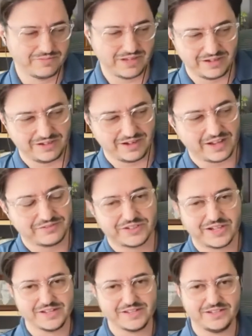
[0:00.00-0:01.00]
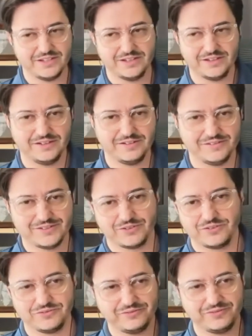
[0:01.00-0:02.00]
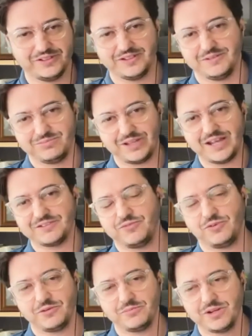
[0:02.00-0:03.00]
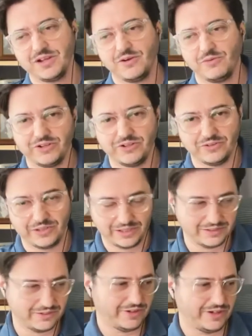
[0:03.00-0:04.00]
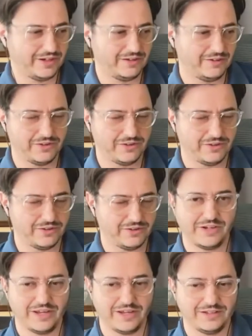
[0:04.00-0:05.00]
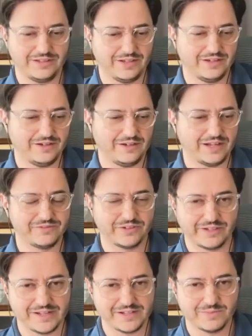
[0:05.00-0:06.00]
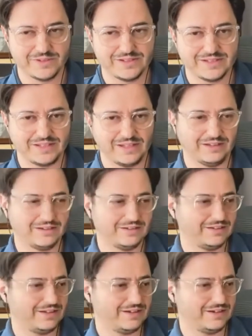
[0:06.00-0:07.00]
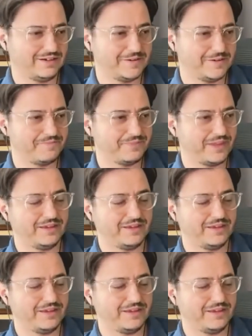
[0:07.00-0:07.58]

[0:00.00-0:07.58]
in an advertising sort of uh, platform where you can create you could create uh, advertisements and um,